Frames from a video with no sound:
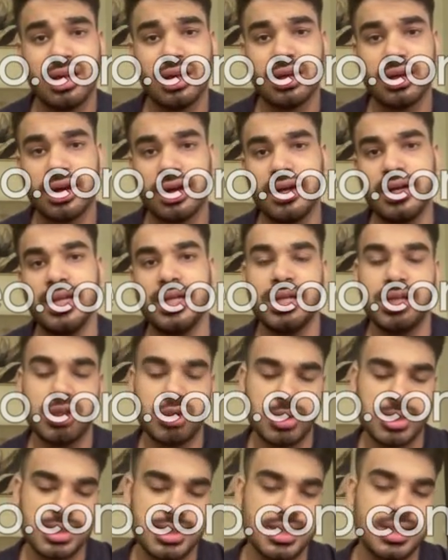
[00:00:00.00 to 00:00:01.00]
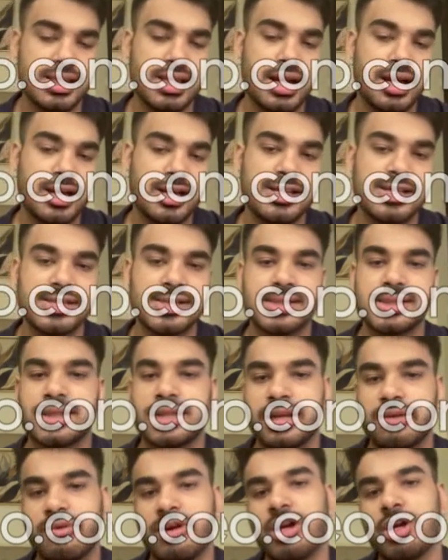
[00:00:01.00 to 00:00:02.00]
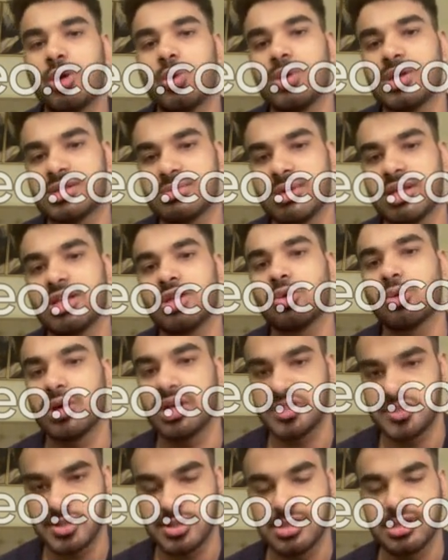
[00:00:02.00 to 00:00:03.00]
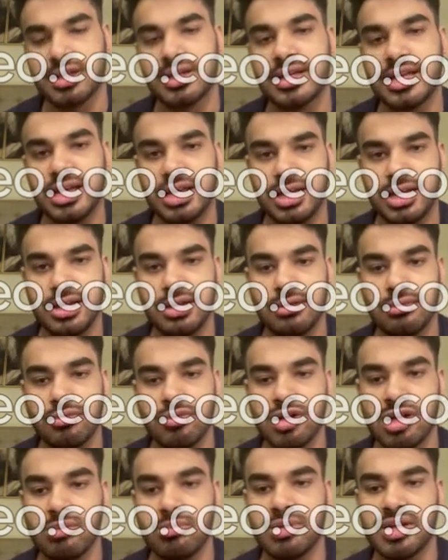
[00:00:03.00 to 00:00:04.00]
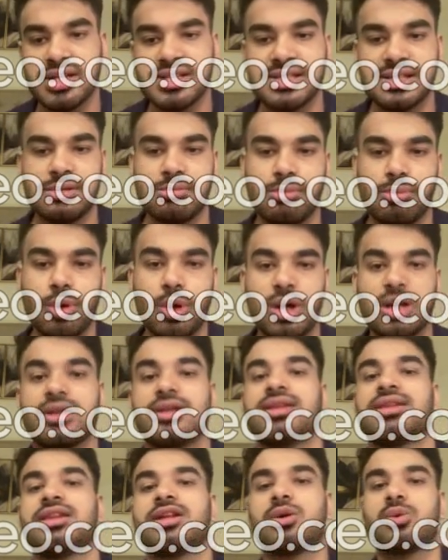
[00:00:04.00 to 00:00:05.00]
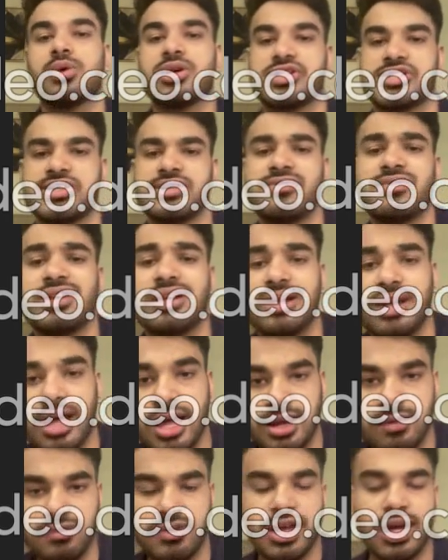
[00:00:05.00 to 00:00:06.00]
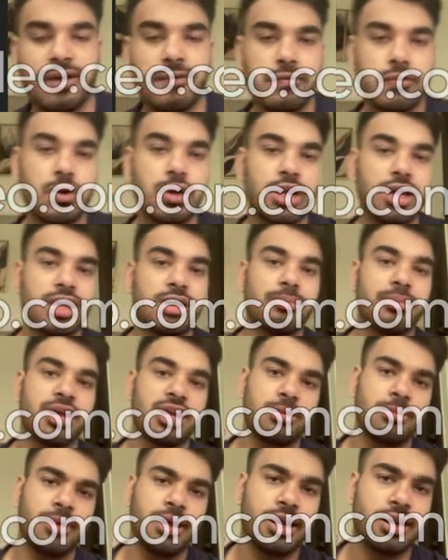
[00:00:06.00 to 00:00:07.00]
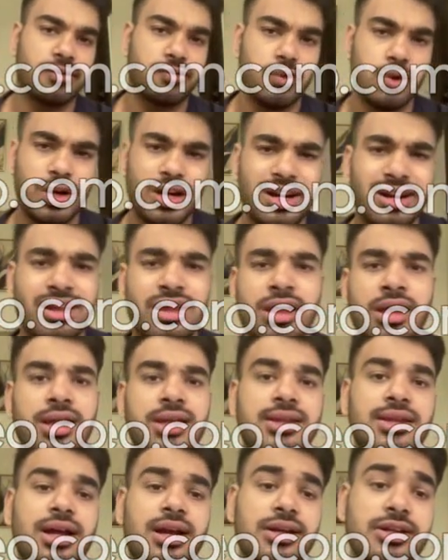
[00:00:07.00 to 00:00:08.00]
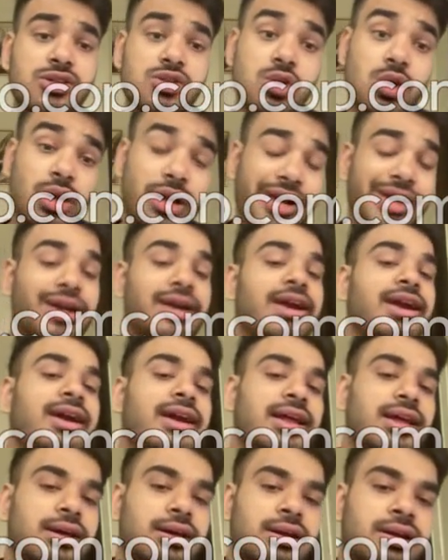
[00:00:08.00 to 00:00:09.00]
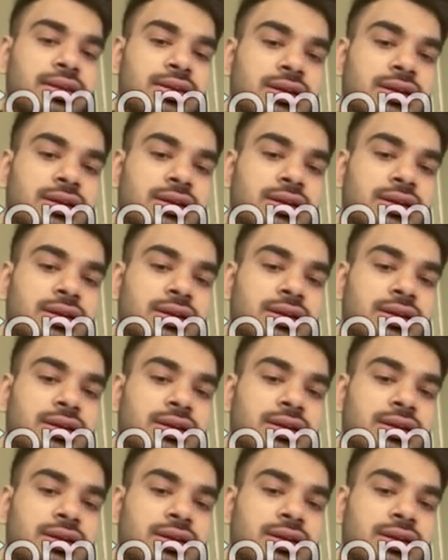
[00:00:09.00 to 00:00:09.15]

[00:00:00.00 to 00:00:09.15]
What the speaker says: continuously, that is given to us by the question. The k number is input in the question, and we have to take a parameter for it that is already taken in